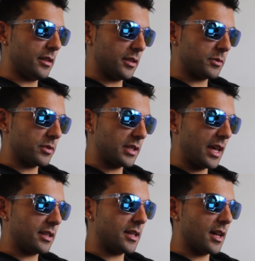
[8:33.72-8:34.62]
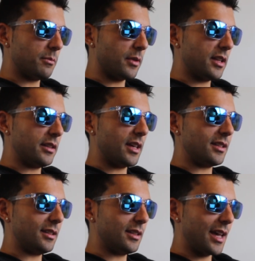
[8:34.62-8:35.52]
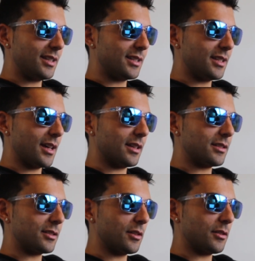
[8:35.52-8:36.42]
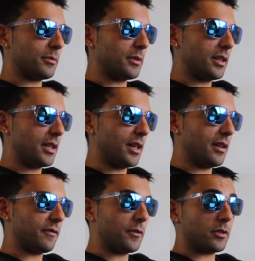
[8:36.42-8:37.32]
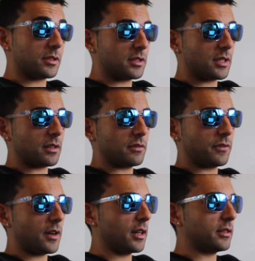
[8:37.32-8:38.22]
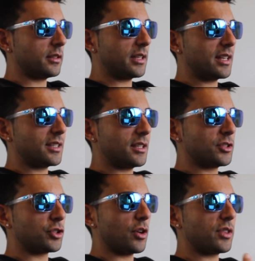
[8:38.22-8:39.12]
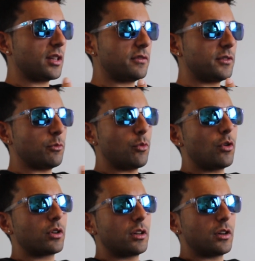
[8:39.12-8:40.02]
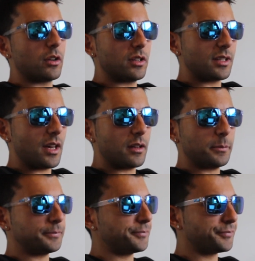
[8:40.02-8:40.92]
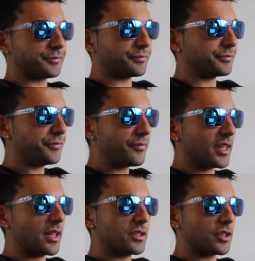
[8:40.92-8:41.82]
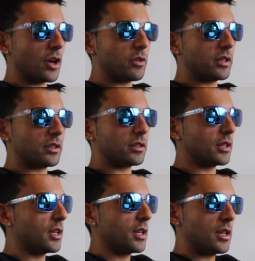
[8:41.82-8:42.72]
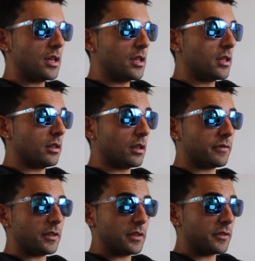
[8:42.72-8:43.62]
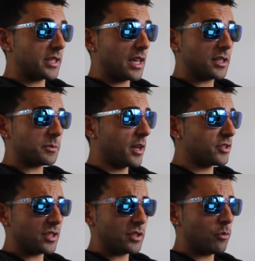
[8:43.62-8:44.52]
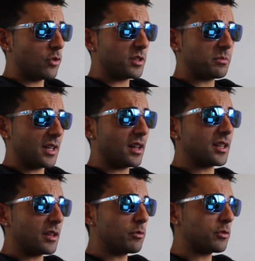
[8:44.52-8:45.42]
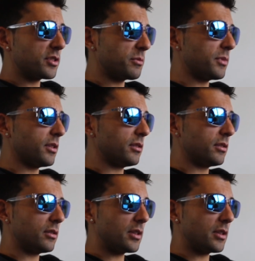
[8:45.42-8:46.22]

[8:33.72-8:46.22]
This was laid down by Nate Diaz. So in their first and second fight, Nate Diaz showed that if you walk Conor down, he's going, you know, if you take his punches and you walk him down, he will submit.